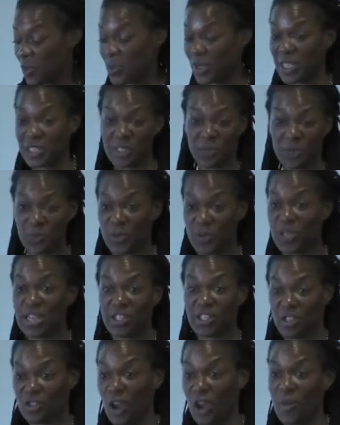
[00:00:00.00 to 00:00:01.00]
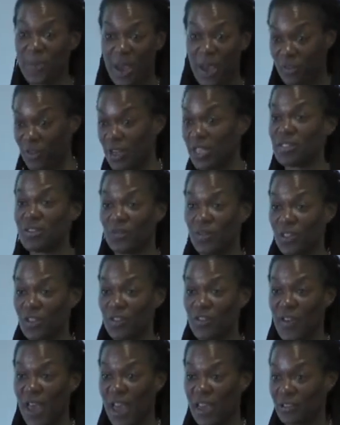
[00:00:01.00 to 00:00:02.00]
because it predicts dropout rates of
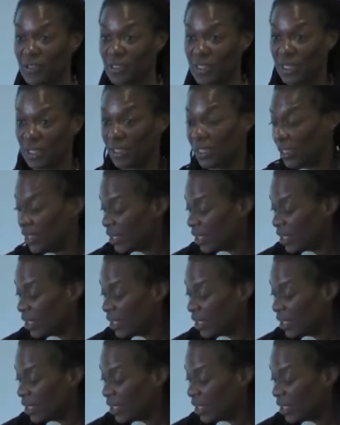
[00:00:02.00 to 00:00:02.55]
other faculty.